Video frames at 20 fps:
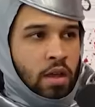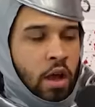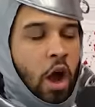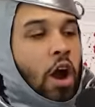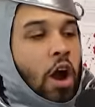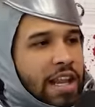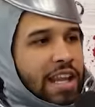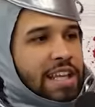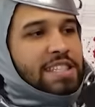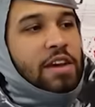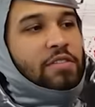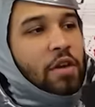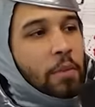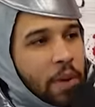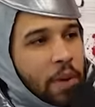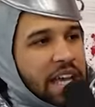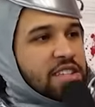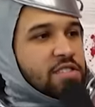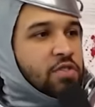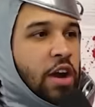All right, let's have a
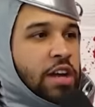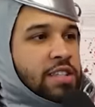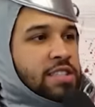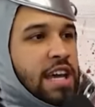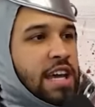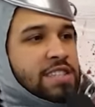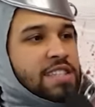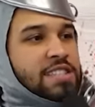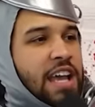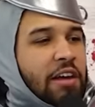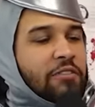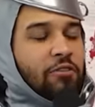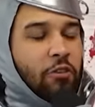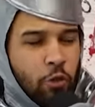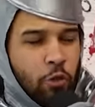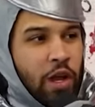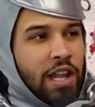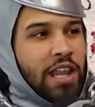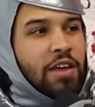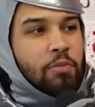best friend test because I've
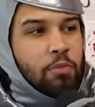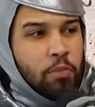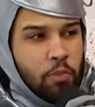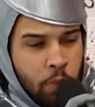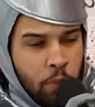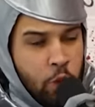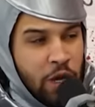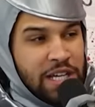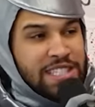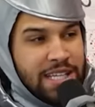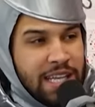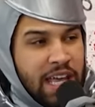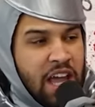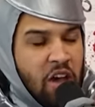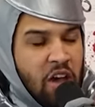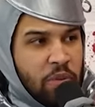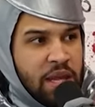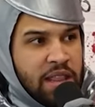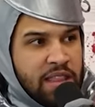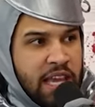
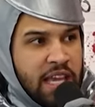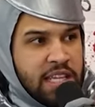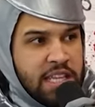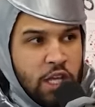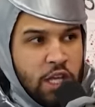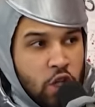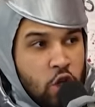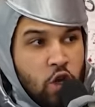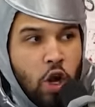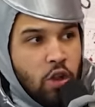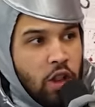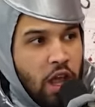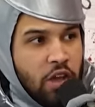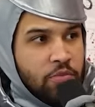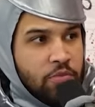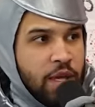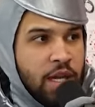been thinking that you don't love me